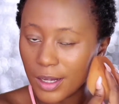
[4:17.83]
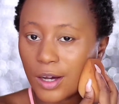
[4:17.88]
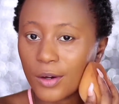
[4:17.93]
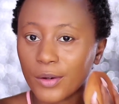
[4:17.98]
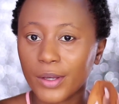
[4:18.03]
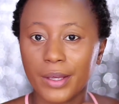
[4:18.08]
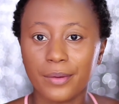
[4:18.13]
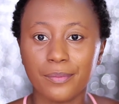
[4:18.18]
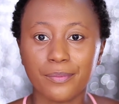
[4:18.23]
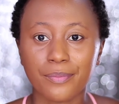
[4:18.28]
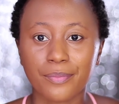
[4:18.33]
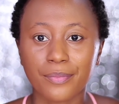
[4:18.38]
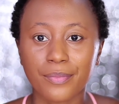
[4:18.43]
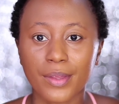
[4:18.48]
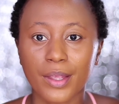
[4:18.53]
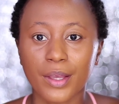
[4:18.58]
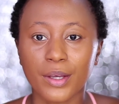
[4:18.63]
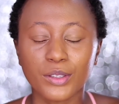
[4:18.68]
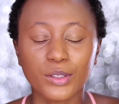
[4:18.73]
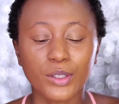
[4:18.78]
okay,
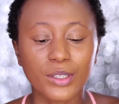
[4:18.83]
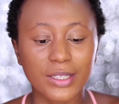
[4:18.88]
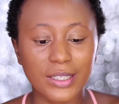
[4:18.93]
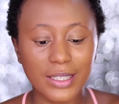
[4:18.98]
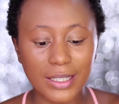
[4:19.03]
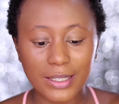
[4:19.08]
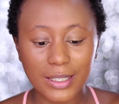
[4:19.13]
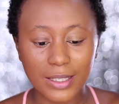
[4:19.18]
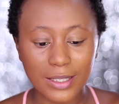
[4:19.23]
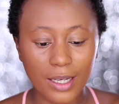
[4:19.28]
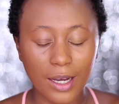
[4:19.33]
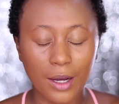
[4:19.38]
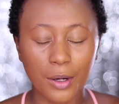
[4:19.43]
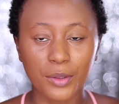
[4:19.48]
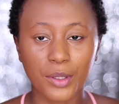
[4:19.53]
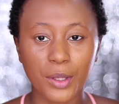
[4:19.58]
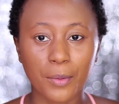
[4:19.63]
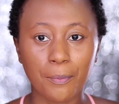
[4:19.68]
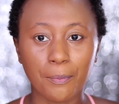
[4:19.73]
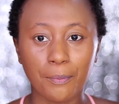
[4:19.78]
so this is
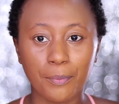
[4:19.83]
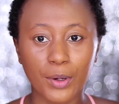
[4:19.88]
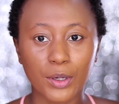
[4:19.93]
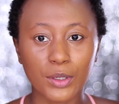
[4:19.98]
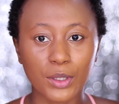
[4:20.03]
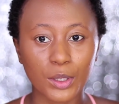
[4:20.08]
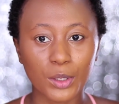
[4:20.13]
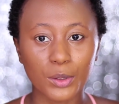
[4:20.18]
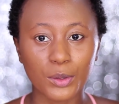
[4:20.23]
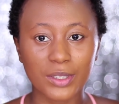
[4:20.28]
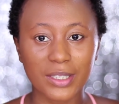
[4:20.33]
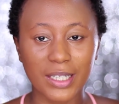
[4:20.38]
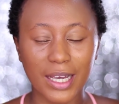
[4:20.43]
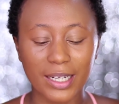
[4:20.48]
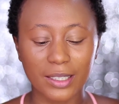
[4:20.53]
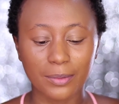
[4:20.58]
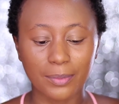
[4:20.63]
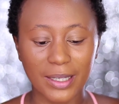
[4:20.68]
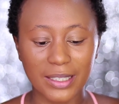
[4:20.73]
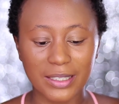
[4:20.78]
how they both look
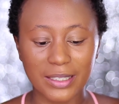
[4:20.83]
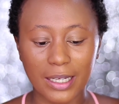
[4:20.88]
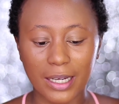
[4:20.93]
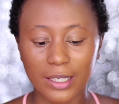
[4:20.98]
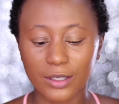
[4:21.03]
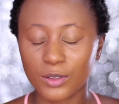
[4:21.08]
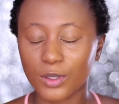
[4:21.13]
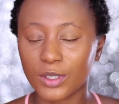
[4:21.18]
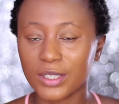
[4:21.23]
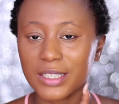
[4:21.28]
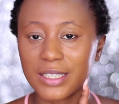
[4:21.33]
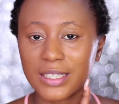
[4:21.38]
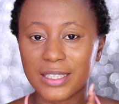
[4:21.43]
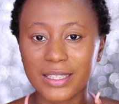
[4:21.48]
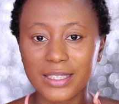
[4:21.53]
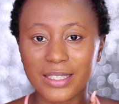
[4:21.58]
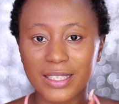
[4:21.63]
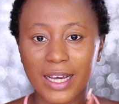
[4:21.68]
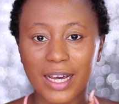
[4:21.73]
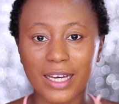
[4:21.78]
side by side. So
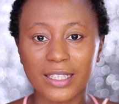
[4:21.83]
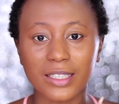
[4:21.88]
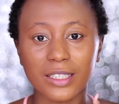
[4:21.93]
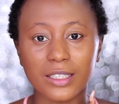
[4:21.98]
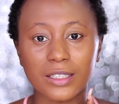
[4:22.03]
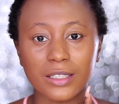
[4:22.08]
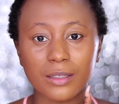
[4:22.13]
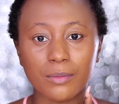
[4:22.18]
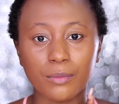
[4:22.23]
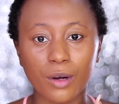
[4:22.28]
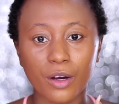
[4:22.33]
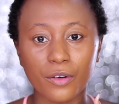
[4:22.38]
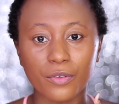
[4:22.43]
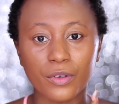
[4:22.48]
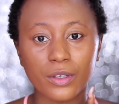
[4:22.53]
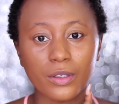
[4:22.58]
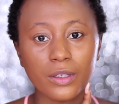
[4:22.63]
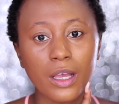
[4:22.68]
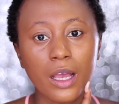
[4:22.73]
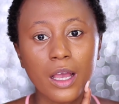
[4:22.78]
this side is the
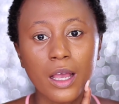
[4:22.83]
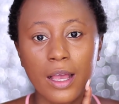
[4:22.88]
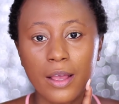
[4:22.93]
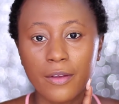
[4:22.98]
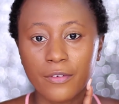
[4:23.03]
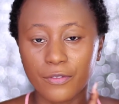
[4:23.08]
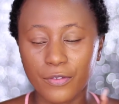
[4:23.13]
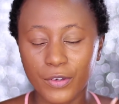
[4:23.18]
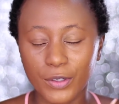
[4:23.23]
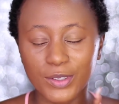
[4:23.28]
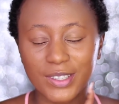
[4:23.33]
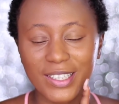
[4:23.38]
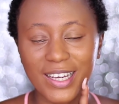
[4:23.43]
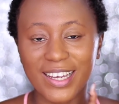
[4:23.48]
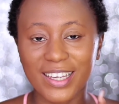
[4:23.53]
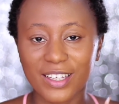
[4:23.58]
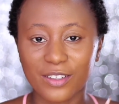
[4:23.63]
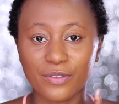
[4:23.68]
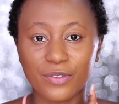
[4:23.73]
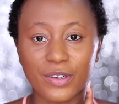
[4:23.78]
Morphe
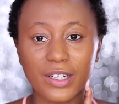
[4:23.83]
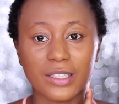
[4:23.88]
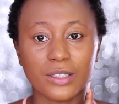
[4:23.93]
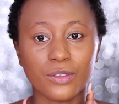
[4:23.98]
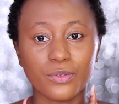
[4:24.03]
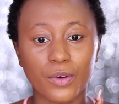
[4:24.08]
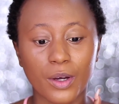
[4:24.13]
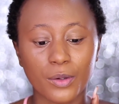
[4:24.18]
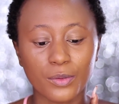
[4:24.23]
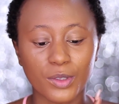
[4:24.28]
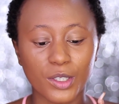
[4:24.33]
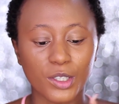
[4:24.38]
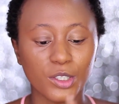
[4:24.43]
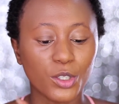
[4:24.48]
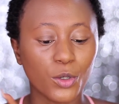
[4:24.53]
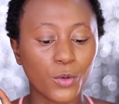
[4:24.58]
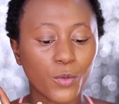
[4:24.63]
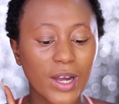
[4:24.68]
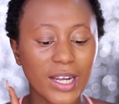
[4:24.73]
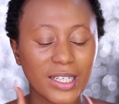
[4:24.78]
Filter Effect
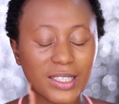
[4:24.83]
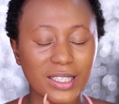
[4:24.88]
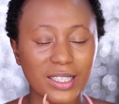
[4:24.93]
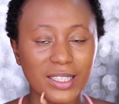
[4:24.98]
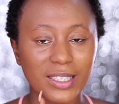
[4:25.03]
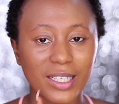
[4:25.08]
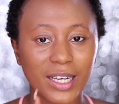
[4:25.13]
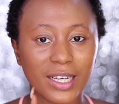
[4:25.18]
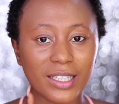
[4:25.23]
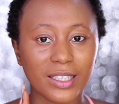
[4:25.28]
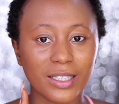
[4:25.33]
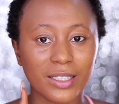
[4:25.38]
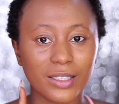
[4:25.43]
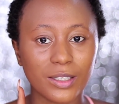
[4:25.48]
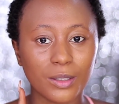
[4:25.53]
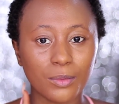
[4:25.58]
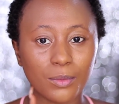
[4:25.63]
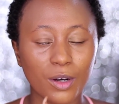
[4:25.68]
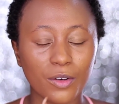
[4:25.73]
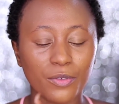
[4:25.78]
Foundation, while this side
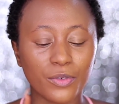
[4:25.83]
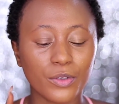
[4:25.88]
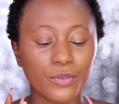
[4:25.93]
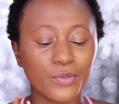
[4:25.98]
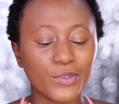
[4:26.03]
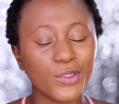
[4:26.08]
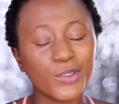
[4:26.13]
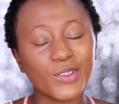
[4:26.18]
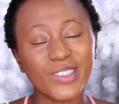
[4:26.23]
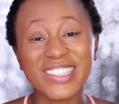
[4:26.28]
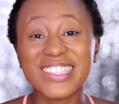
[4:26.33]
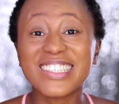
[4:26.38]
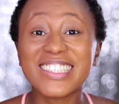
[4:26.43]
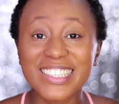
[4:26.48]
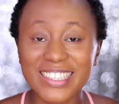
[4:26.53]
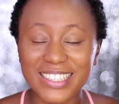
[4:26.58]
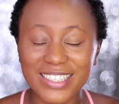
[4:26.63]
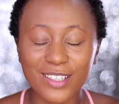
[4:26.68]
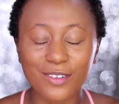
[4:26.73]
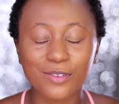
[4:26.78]
is the Morphe
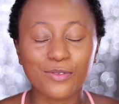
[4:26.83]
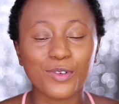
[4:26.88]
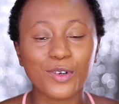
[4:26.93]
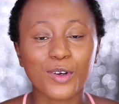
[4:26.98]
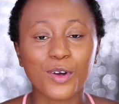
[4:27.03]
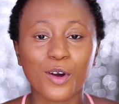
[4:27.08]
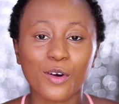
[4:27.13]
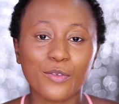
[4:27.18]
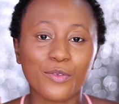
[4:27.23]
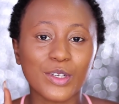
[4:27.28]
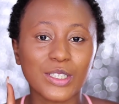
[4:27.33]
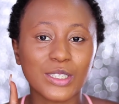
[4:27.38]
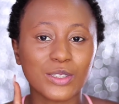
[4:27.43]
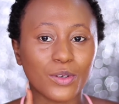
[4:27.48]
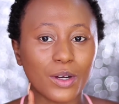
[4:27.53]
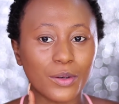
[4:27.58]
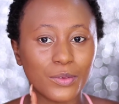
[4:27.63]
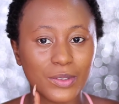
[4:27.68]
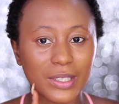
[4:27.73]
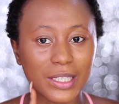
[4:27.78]
Fluidicity Full
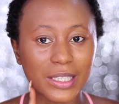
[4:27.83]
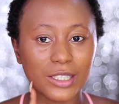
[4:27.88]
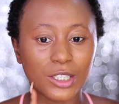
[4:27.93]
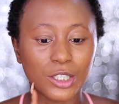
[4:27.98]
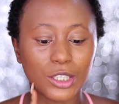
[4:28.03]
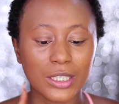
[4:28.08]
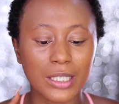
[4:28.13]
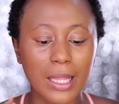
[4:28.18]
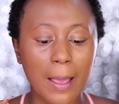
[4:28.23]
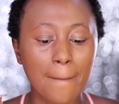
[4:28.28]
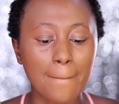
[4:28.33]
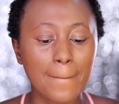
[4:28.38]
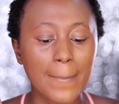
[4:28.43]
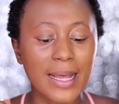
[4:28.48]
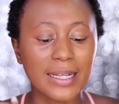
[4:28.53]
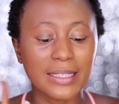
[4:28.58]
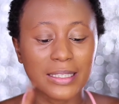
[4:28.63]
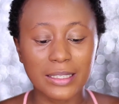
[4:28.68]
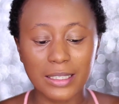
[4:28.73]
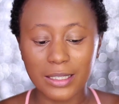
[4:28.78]
Coverage Foundation.
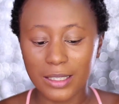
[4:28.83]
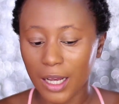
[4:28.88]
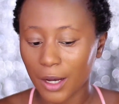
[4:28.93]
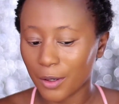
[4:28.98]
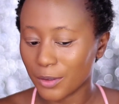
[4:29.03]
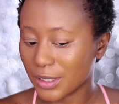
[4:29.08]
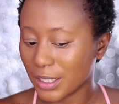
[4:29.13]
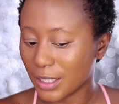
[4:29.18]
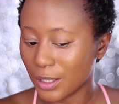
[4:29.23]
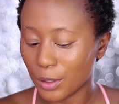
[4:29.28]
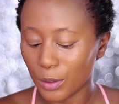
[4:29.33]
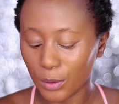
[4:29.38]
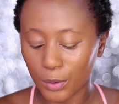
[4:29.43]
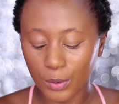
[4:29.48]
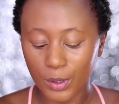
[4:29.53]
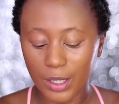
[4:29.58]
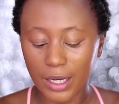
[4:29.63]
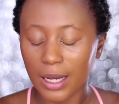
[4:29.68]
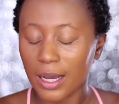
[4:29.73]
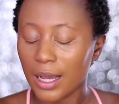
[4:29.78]
This is how they
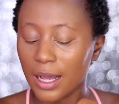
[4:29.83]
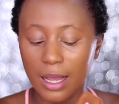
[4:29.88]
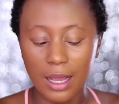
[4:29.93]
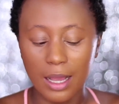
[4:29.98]
look.